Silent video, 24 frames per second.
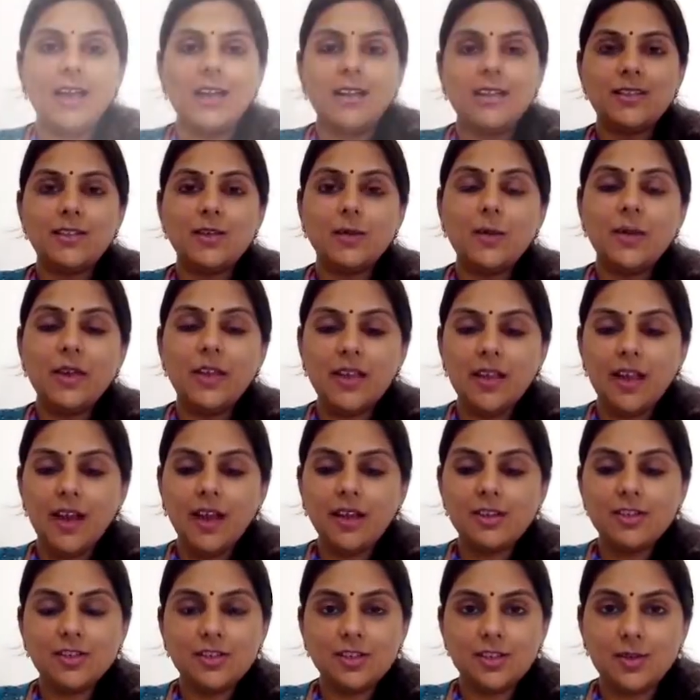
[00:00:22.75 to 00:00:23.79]
So we're
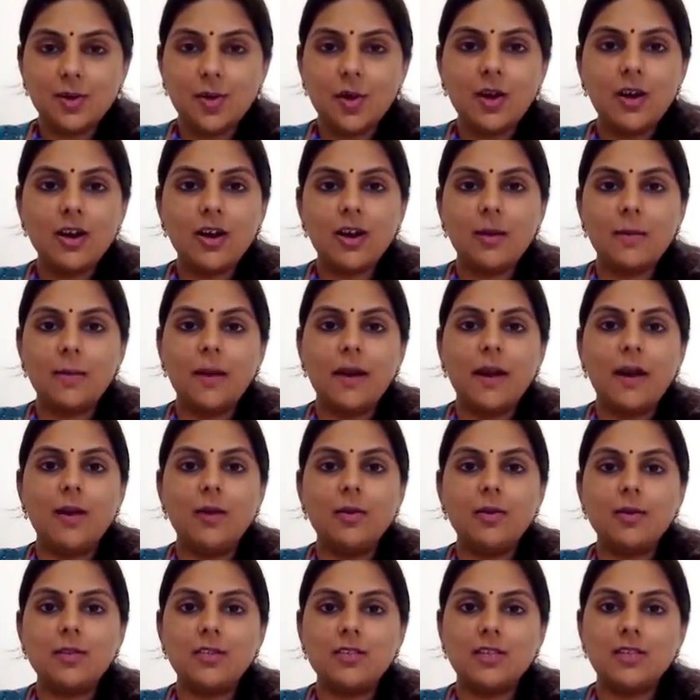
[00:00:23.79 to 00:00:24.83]
here to talk
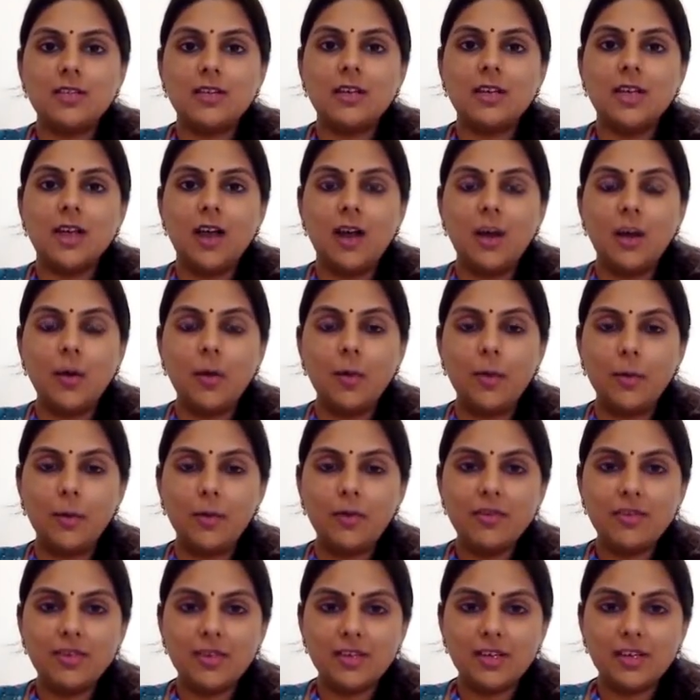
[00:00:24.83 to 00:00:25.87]
about
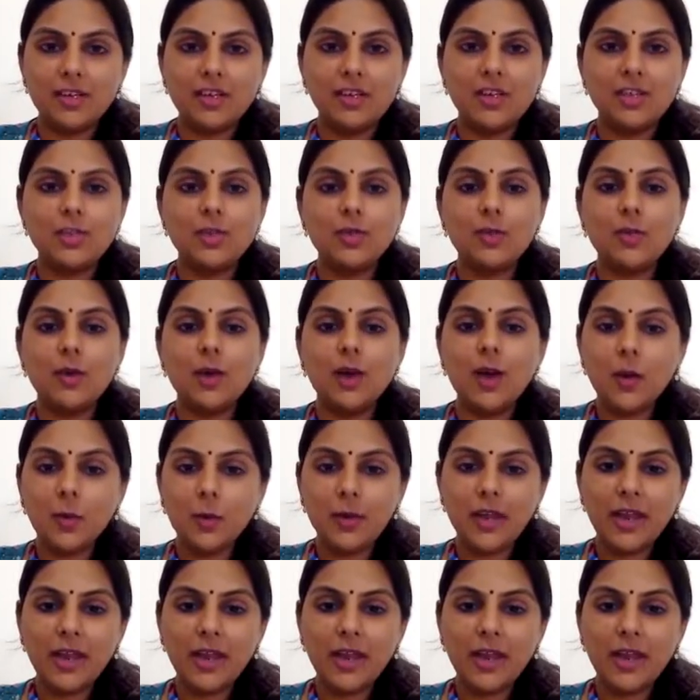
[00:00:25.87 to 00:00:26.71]
women returning to work.